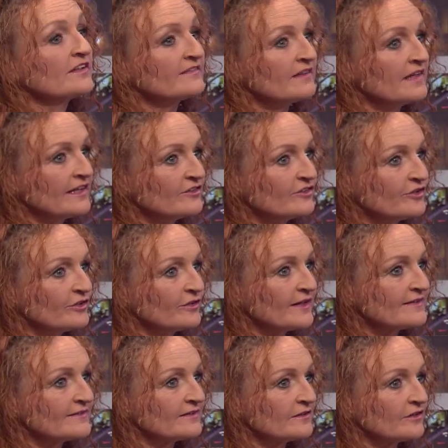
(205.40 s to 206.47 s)
has led to
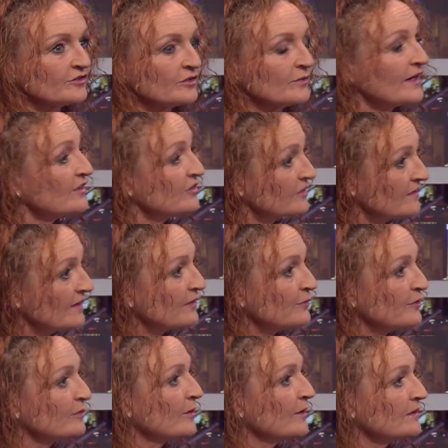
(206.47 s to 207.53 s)
is a situation that we
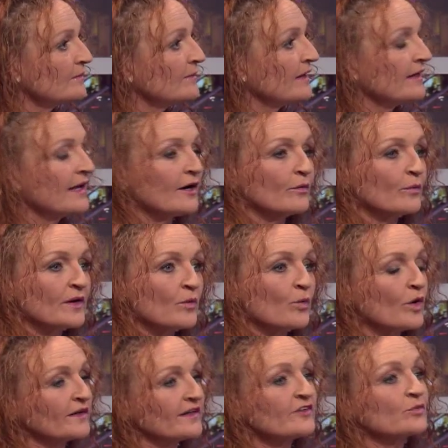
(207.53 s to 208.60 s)
spoke about now where
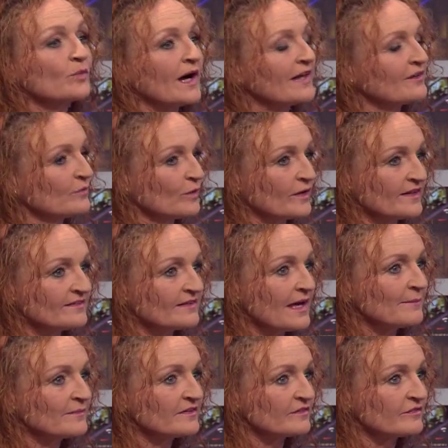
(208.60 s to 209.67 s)
what is wild and what is
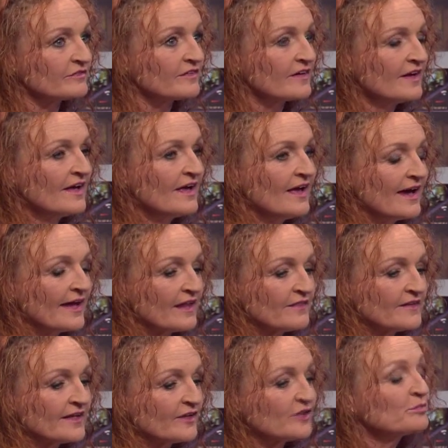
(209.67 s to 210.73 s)
captive. And I
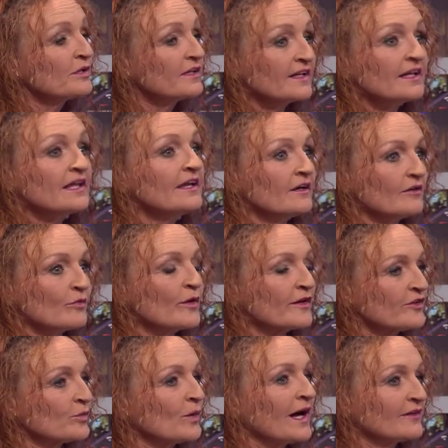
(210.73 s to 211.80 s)
think it is pretty clear what
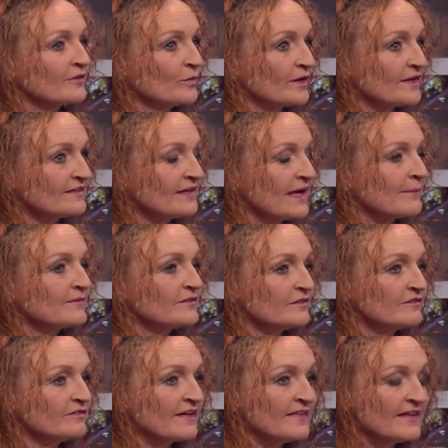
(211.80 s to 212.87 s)
is wild and what is
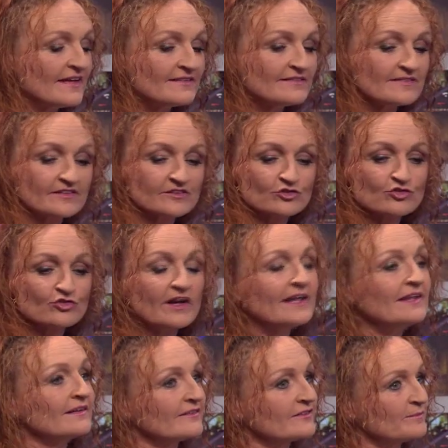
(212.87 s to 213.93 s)
captive. And there is this
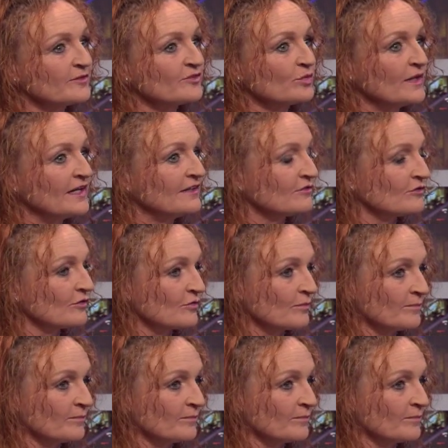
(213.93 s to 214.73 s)
gradient between